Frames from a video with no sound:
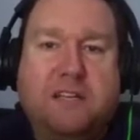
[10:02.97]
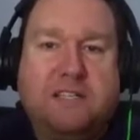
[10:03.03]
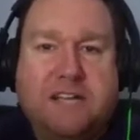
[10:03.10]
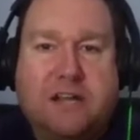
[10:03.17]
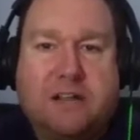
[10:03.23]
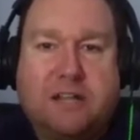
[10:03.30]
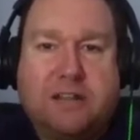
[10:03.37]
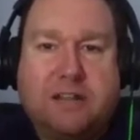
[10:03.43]

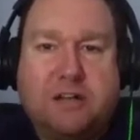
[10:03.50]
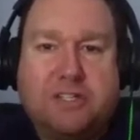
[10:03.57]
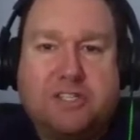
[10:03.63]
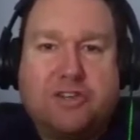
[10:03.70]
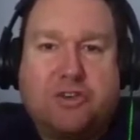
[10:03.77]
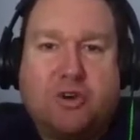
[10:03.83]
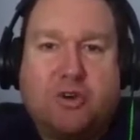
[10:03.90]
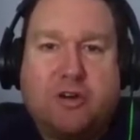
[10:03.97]
telling their
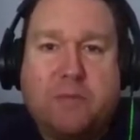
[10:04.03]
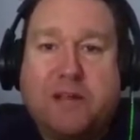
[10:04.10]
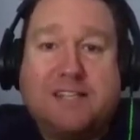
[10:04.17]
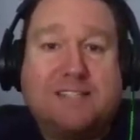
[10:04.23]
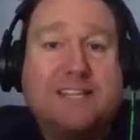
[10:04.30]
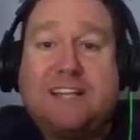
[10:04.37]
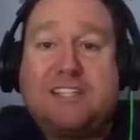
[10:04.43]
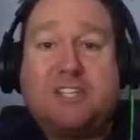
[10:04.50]
story
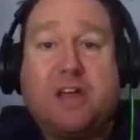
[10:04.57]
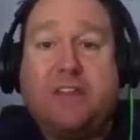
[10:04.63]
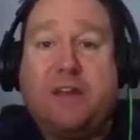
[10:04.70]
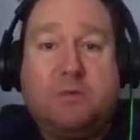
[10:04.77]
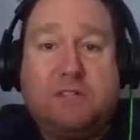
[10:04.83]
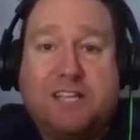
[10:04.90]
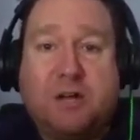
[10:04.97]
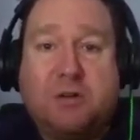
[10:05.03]
because that's all
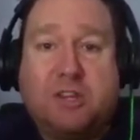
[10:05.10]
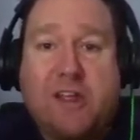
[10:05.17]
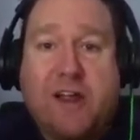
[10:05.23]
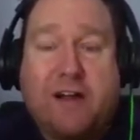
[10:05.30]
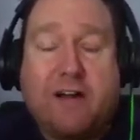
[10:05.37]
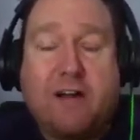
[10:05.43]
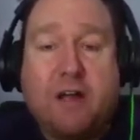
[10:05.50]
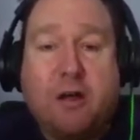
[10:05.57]
that was out
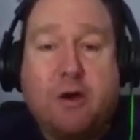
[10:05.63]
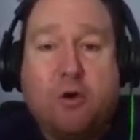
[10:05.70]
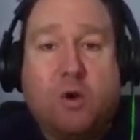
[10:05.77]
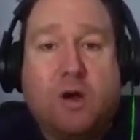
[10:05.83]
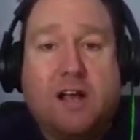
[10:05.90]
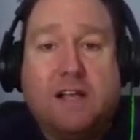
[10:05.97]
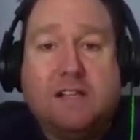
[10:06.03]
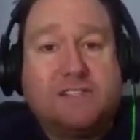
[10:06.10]
there
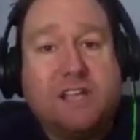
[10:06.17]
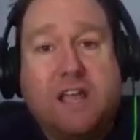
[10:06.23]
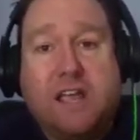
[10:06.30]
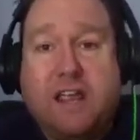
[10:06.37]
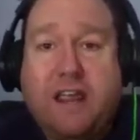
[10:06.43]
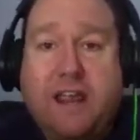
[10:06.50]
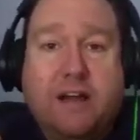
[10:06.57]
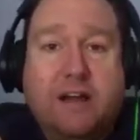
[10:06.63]
was
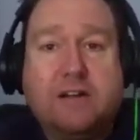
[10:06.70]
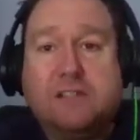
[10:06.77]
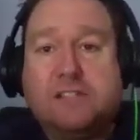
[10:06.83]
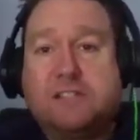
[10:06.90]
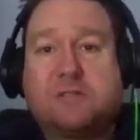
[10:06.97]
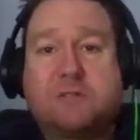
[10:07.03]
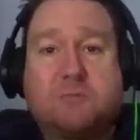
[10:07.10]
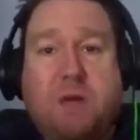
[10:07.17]

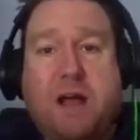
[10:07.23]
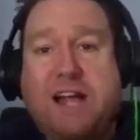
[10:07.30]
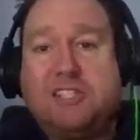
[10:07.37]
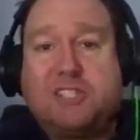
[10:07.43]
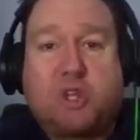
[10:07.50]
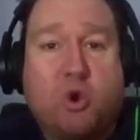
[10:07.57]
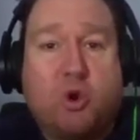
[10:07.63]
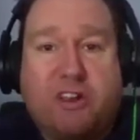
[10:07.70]
here's my
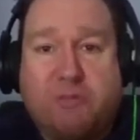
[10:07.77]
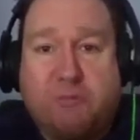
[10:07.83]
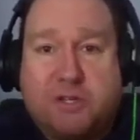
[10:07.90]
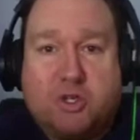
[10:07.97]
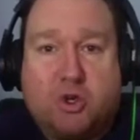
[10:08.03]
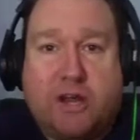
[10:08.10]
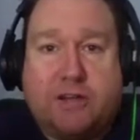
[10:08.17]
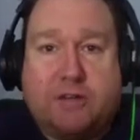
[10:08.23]
story of
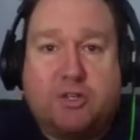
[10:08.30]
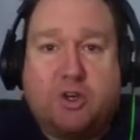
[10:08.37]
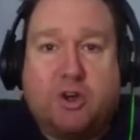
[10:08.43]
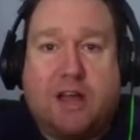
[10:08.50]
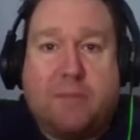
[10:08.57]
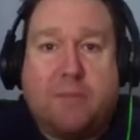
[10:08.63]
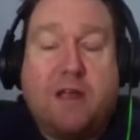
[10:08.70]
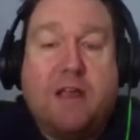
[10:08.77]
betrayal
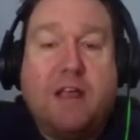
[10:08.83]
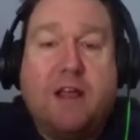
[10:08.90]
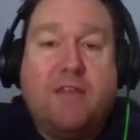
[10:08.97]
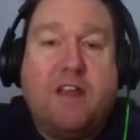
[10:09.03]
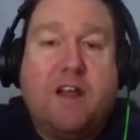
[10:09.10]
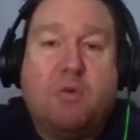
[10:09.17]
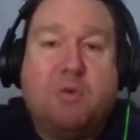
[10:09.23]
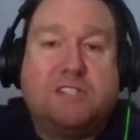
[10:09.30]
trauma.
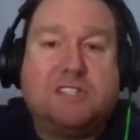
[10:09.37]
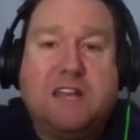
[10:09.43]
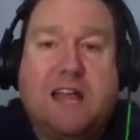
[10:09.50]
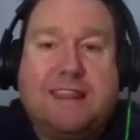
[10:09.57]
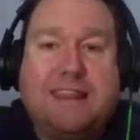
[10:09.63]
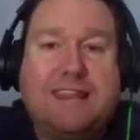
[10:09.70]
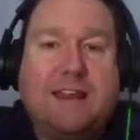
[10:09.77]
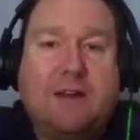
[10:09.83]
There was
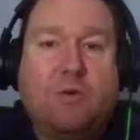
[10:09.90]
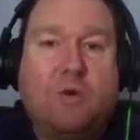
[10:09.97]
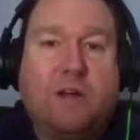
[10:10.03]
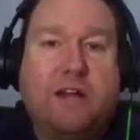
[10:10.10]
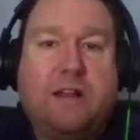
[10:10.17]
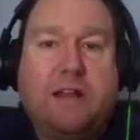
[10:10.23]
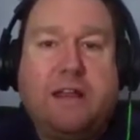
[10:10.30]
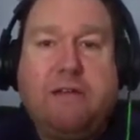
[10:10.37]
nothing
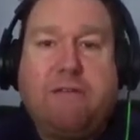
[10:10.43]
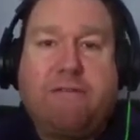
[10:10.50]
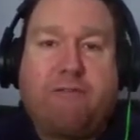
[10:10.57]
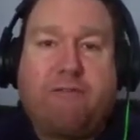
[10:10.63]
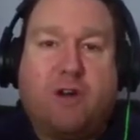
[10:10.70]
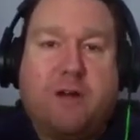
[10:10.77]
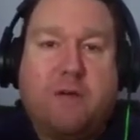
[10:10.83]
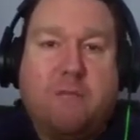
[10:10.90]
really
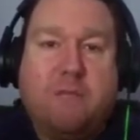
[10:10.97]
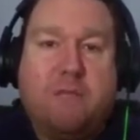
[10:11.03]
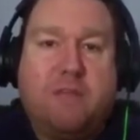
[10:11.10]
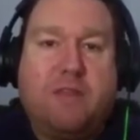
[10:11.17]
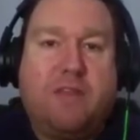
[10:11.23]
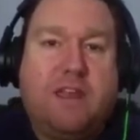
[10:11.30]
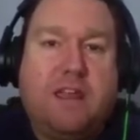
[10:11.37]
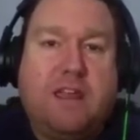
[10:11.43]
from
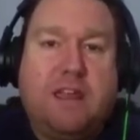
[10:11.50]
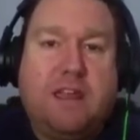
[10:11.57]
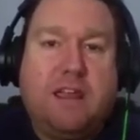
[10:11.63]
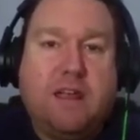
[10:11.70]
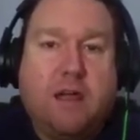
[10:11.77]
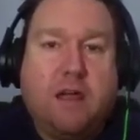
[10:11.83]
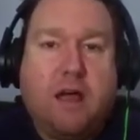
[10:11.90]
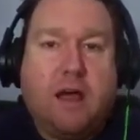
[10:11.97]
the
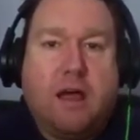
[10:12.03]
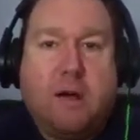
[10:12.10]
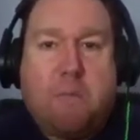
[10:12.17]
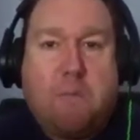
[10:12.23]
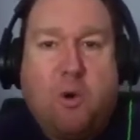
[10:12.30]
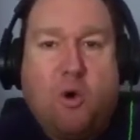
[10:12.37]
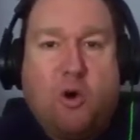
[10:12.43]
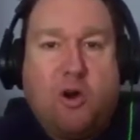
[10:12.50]
uh,
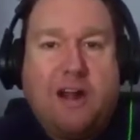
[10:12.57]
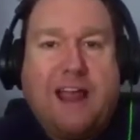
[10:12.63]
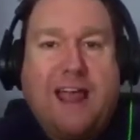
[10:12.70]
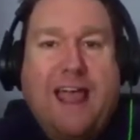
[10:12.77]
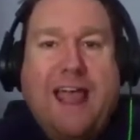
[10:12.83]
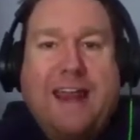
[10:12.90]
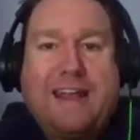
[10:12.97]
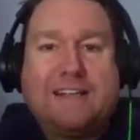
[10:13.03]
porn
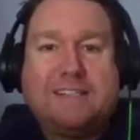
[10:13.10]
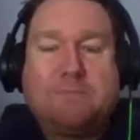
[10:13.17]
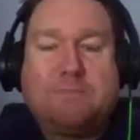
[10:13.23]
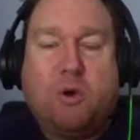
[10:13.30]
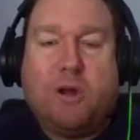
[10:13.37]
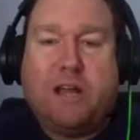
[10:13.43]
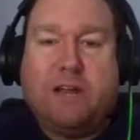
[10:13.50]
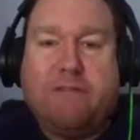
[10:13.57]
addict's
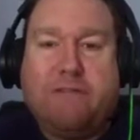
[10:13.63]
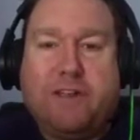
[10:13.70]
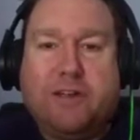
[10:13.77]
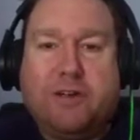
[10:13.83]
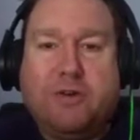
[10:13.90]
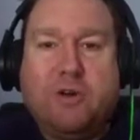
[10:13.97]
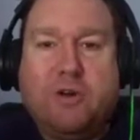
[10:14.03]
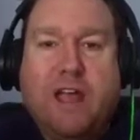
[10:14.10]
point of
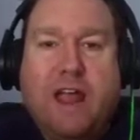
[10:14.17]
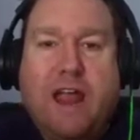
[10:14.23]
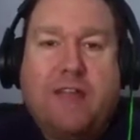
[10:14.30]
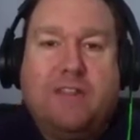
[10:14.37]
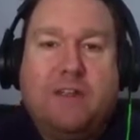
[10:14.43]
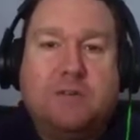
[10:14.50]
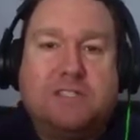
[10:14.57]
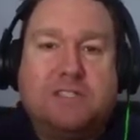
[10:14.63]
view,
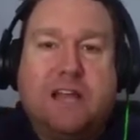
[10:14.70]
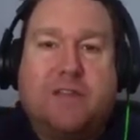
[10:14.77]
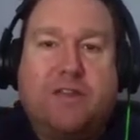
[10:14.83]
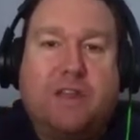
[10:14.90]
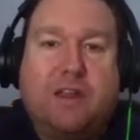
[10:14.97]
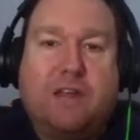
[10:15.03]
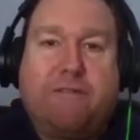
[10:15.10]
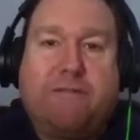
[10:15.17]
and there was
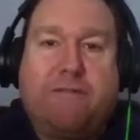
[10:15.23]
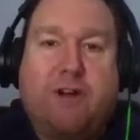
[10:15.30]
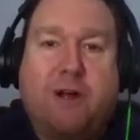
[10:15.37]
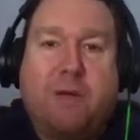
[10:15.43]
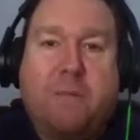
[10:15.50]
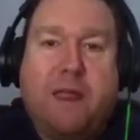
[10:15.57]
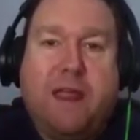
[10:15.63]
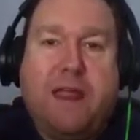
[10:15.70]
nothing
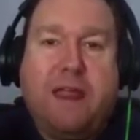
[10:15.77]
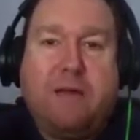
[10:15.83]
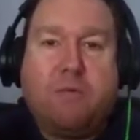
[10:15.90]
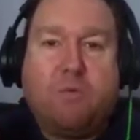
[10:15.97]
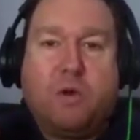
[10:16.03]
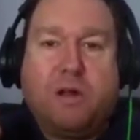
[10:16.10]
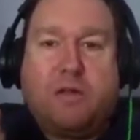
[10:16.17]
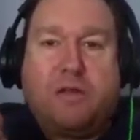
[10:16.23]
from a
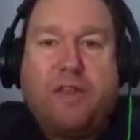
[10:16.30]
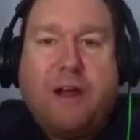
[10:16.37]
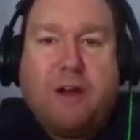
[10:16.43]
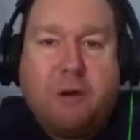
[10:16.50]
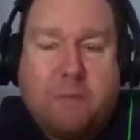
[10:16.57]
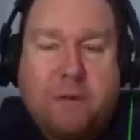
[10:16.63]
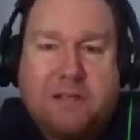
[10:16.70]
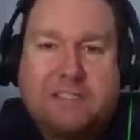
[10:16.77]
real
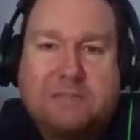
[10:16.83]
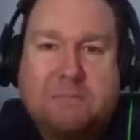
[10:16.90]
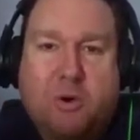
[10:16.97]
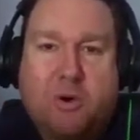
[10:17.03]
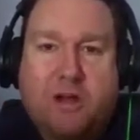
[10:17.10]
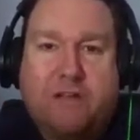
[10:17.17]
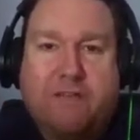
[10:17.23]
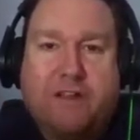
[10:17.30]
therapist's
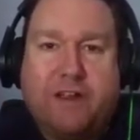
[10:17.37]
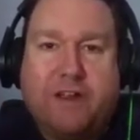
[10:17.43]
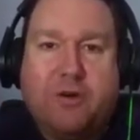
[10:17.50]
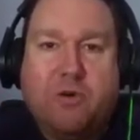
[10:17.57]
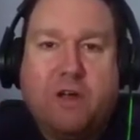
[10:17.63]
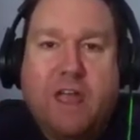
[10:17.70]
point of view.